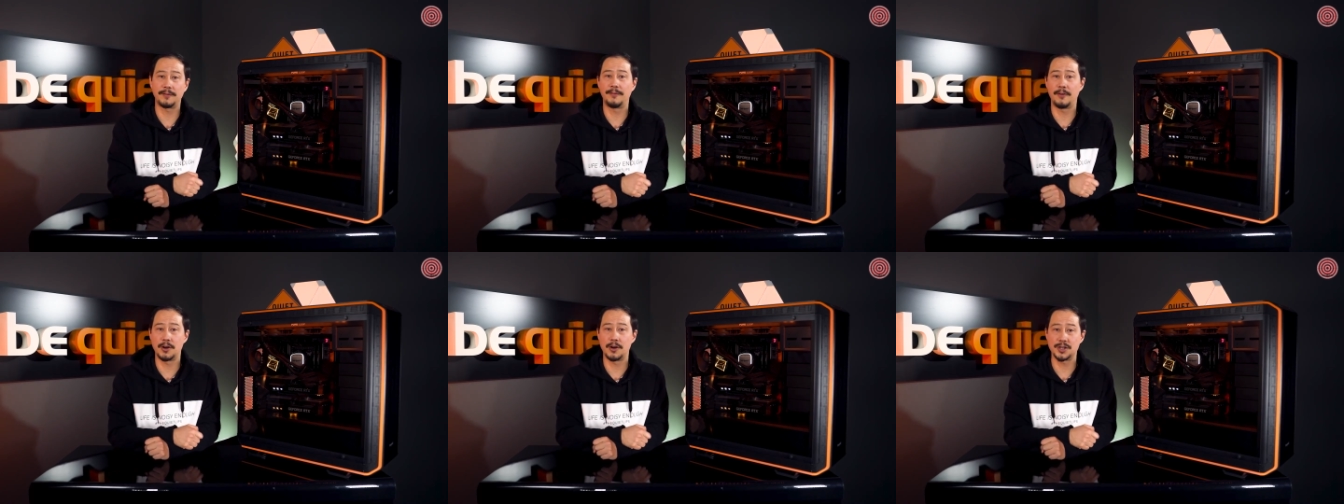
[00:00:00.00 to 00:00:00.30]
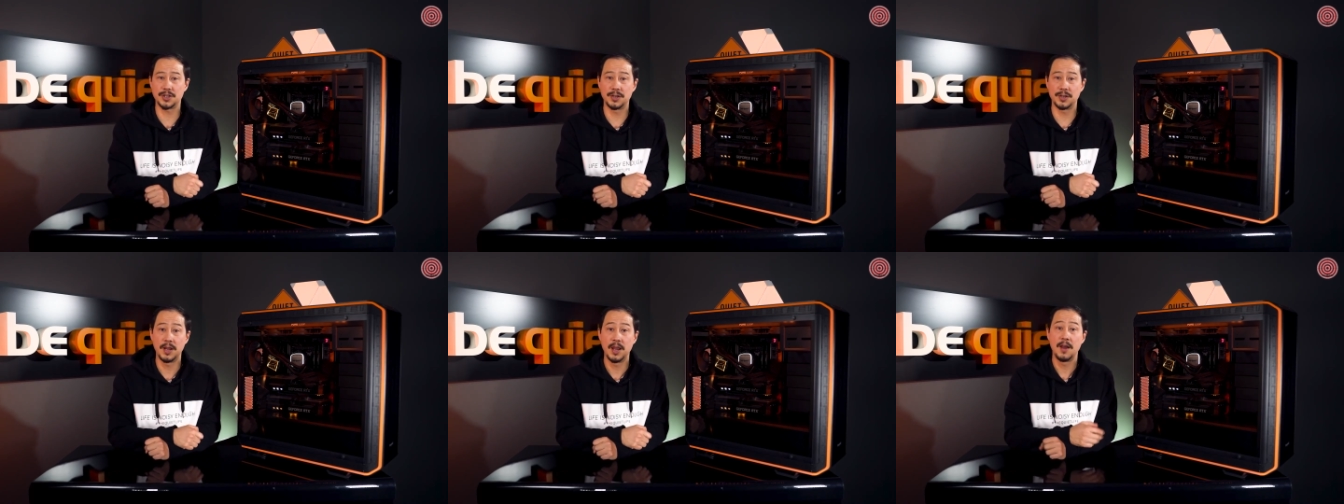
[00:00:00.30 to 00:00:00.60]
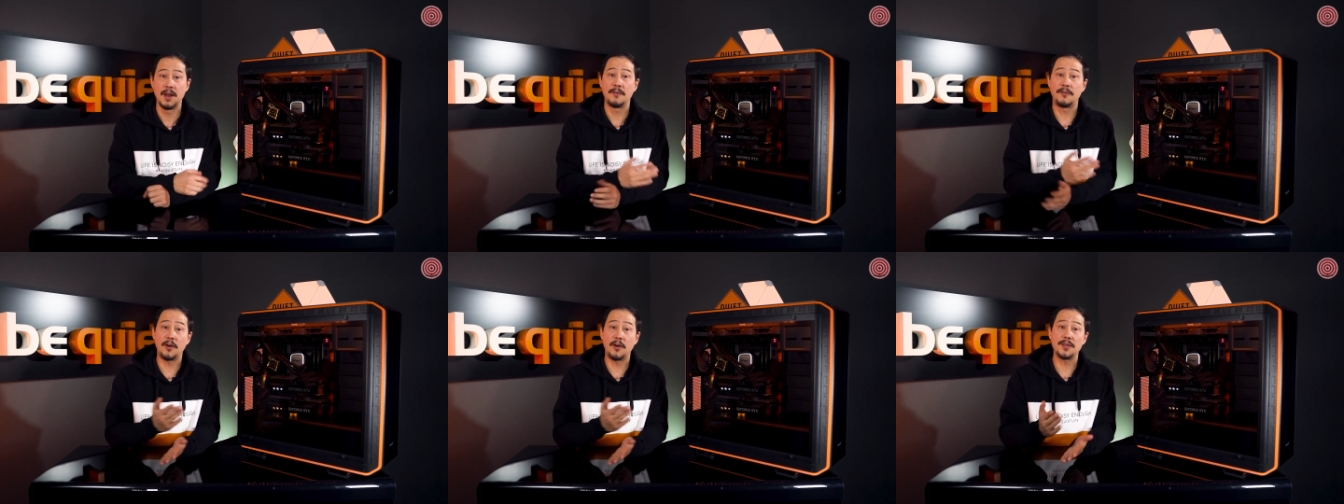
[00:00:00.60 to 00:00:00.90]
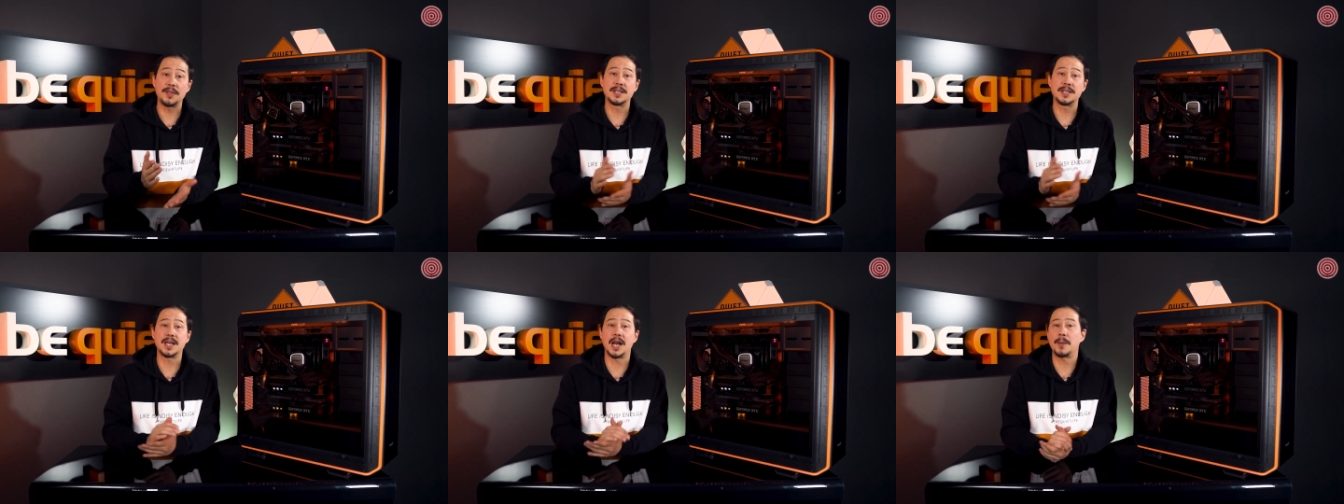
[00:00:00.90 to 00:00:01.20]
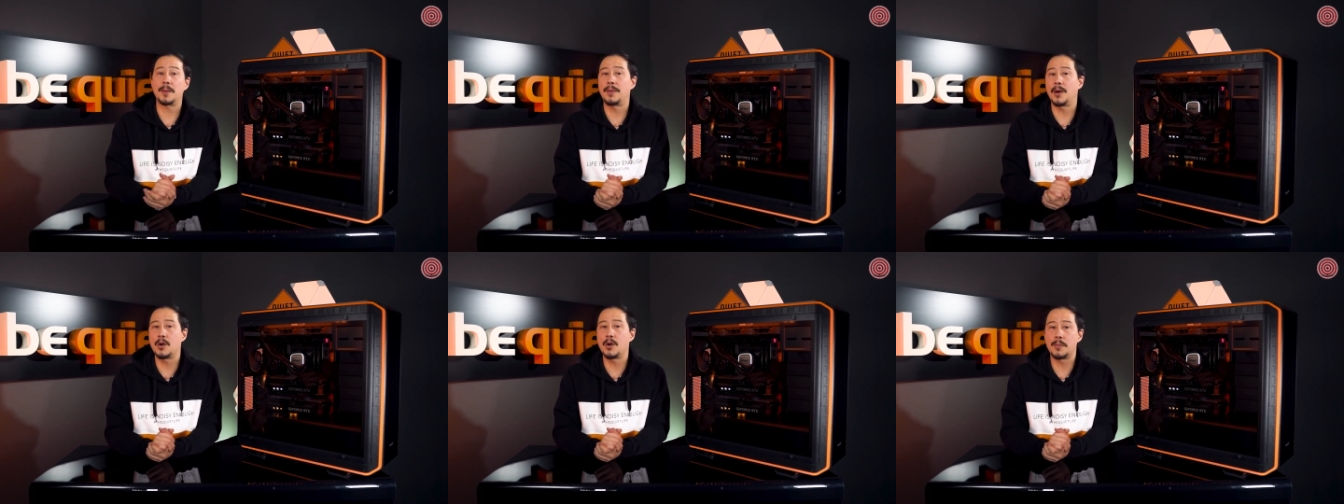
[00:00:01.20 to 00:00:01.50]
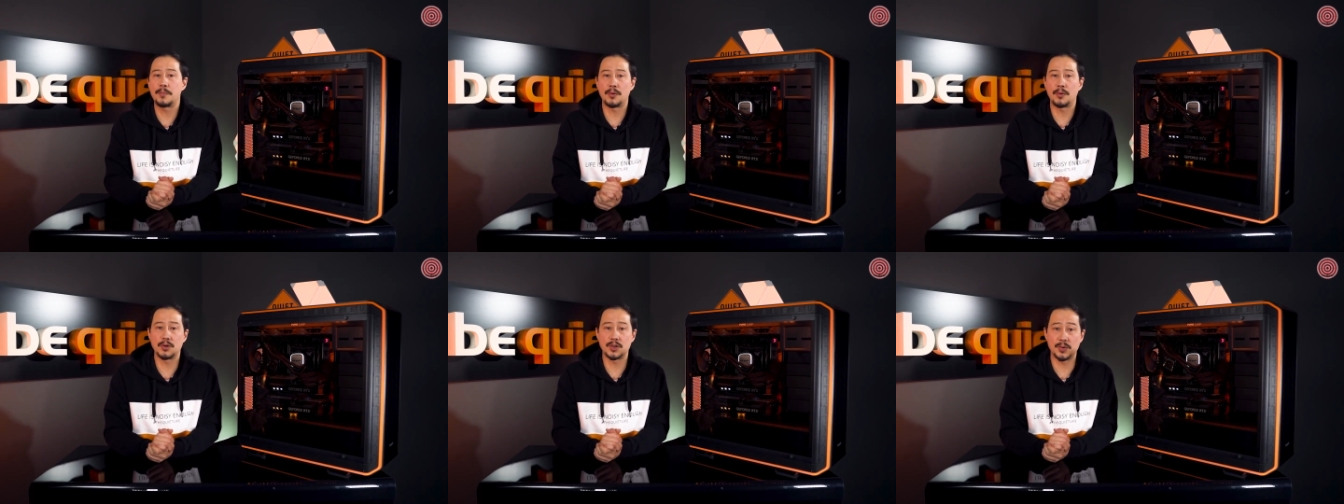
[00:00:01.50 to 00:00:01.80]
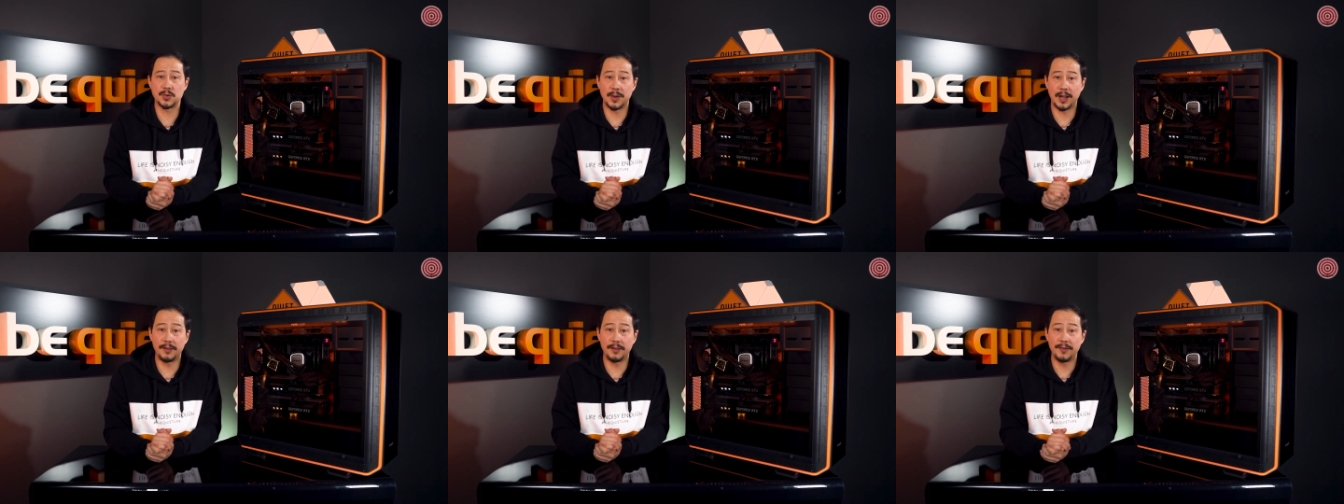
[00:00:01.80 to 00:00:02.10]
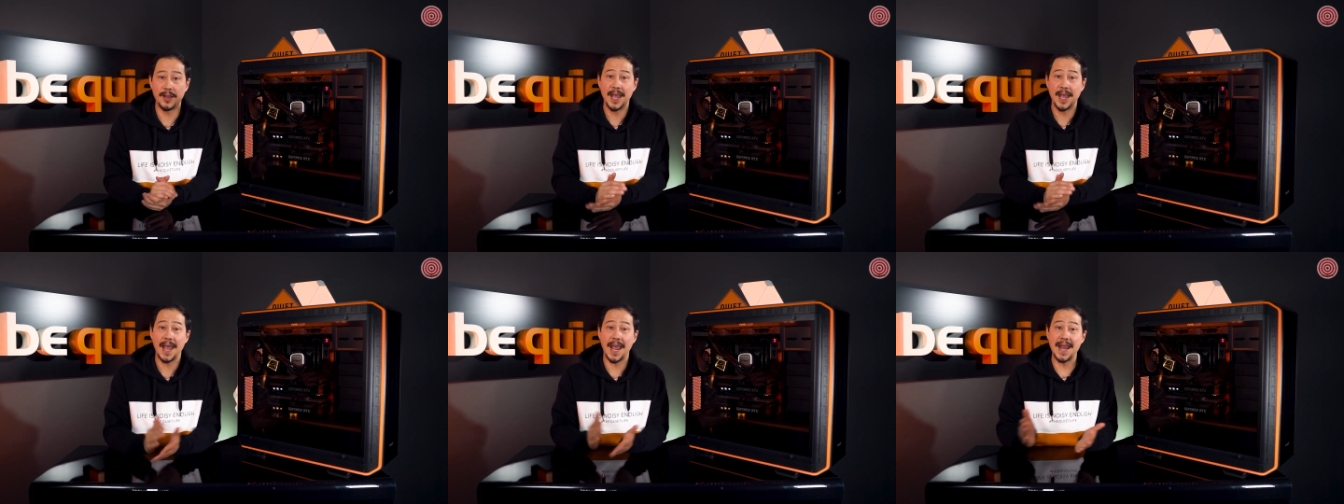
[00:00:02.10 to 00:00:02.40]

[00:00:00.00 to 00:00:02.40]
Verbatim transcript: version for the Dark Power Pro 12,